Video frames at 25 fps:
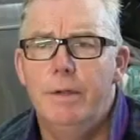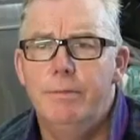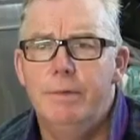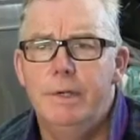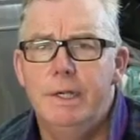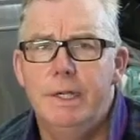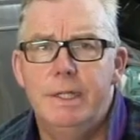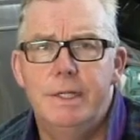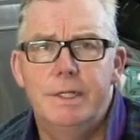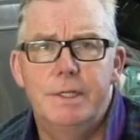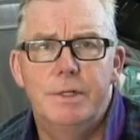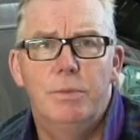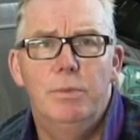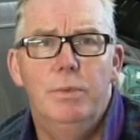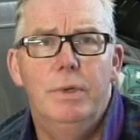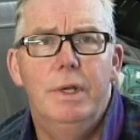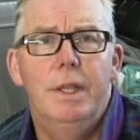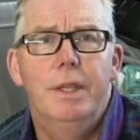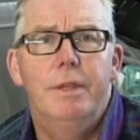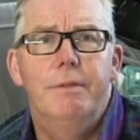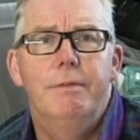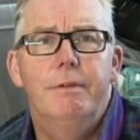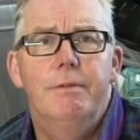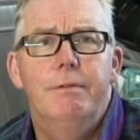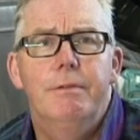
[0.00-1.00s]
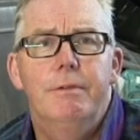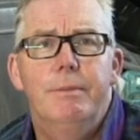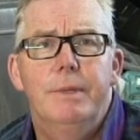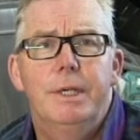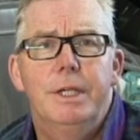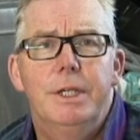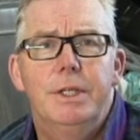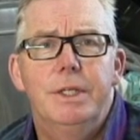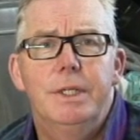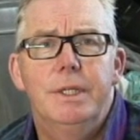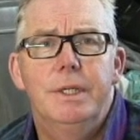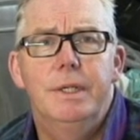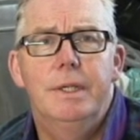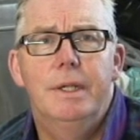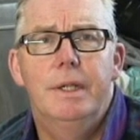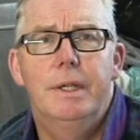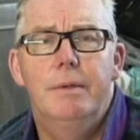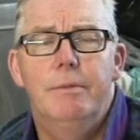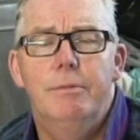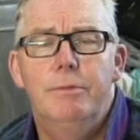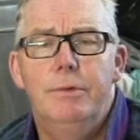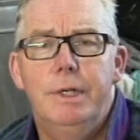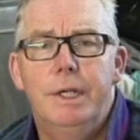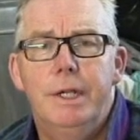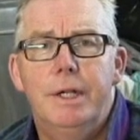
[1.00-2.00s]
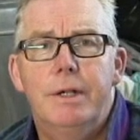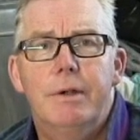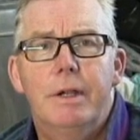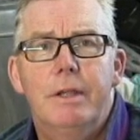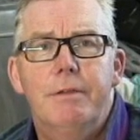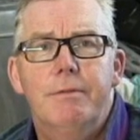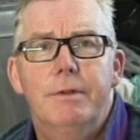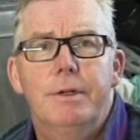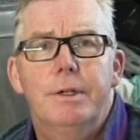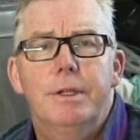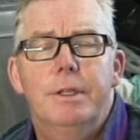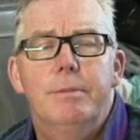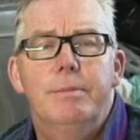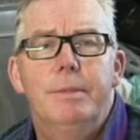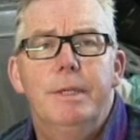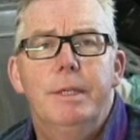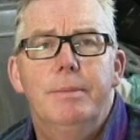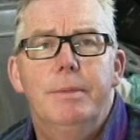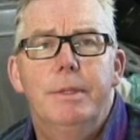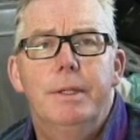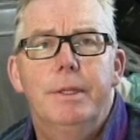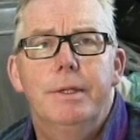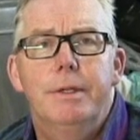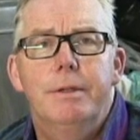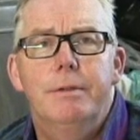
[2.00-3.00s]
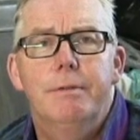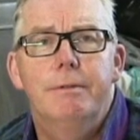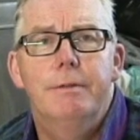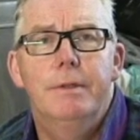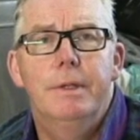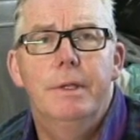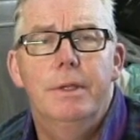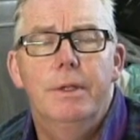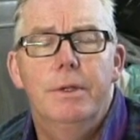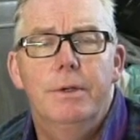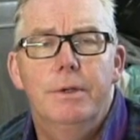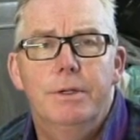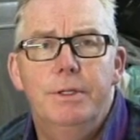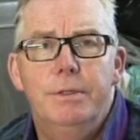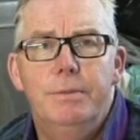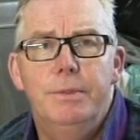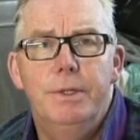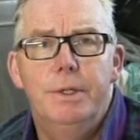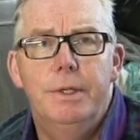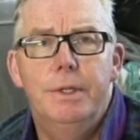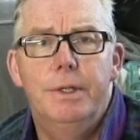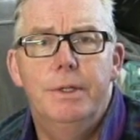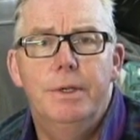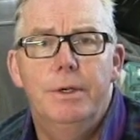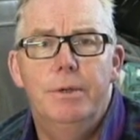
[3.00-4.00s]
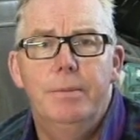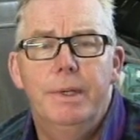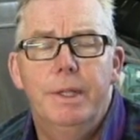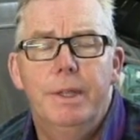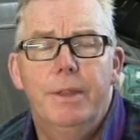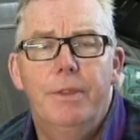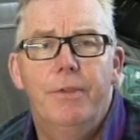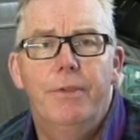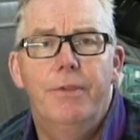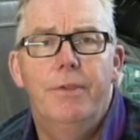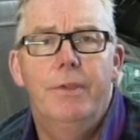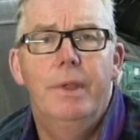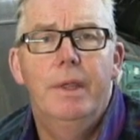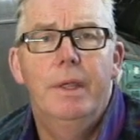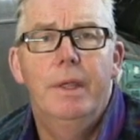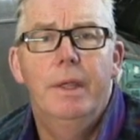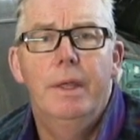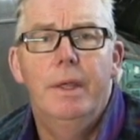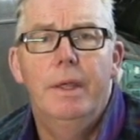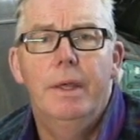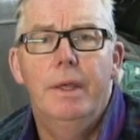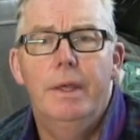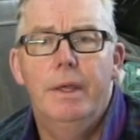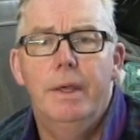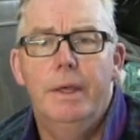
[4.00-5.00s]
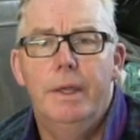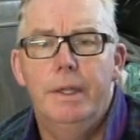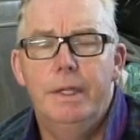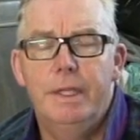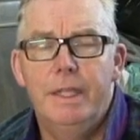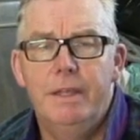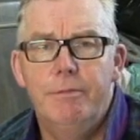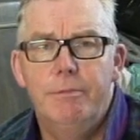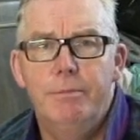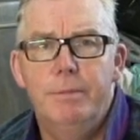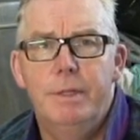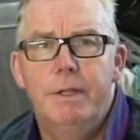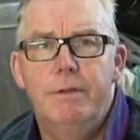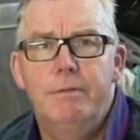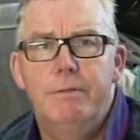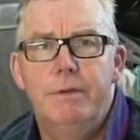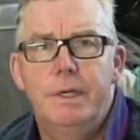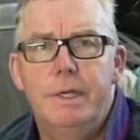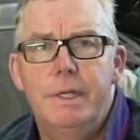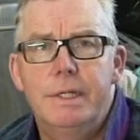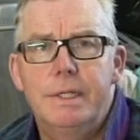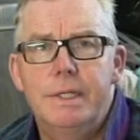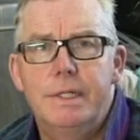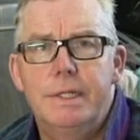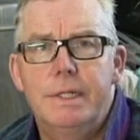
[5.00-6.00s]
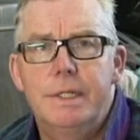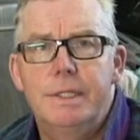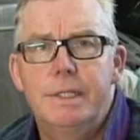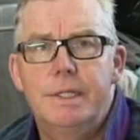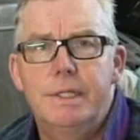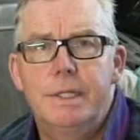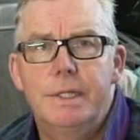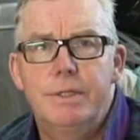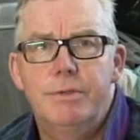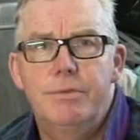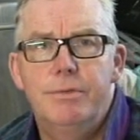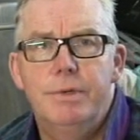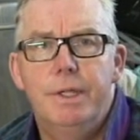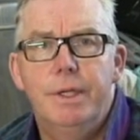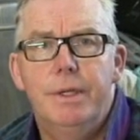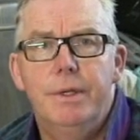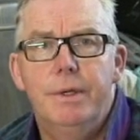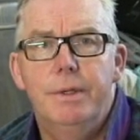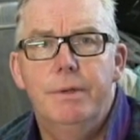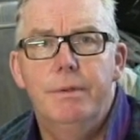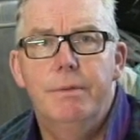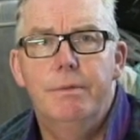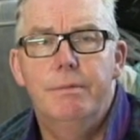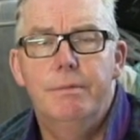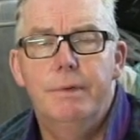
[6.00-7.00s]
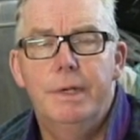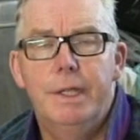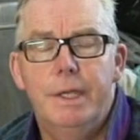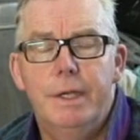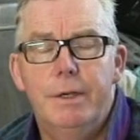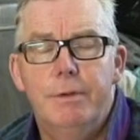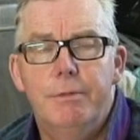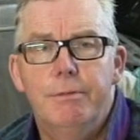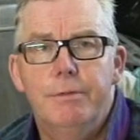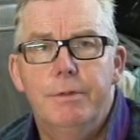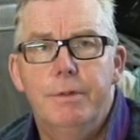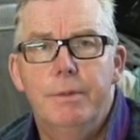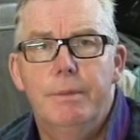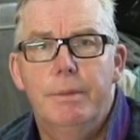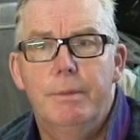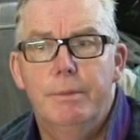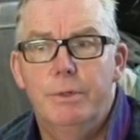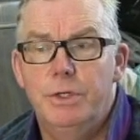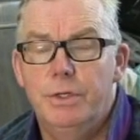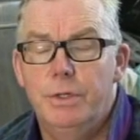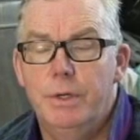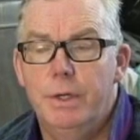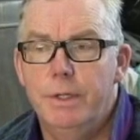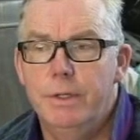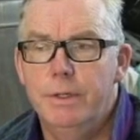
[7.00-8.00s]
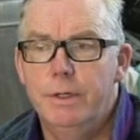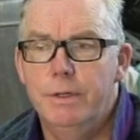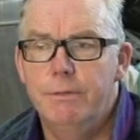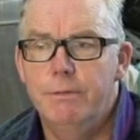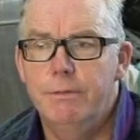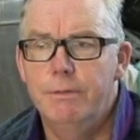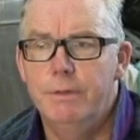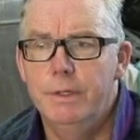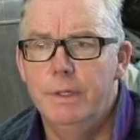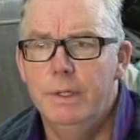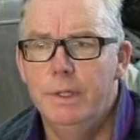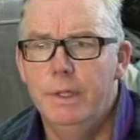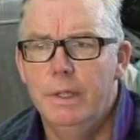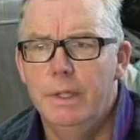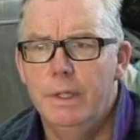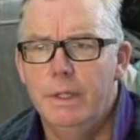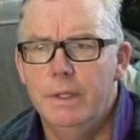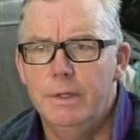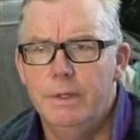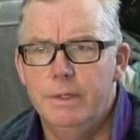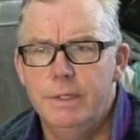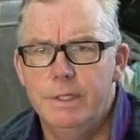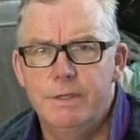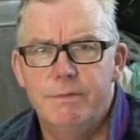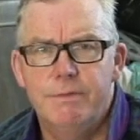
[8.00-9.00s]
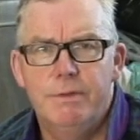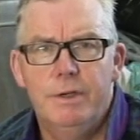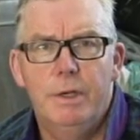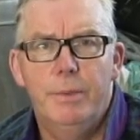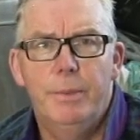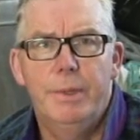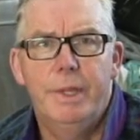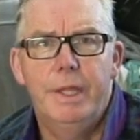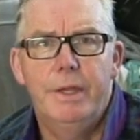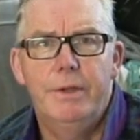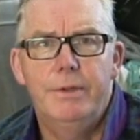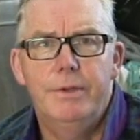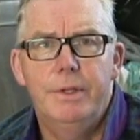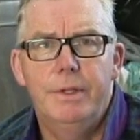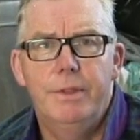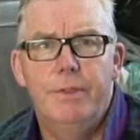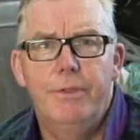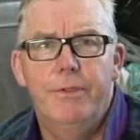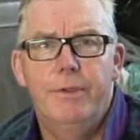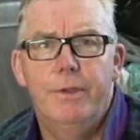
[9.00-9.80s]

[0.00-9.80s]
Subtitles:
It really is a wealth of information, and I'm really grateful to the people that have contributed comments and given me advice. That's really good, really helpful. I'm not sure I could have got this far without it.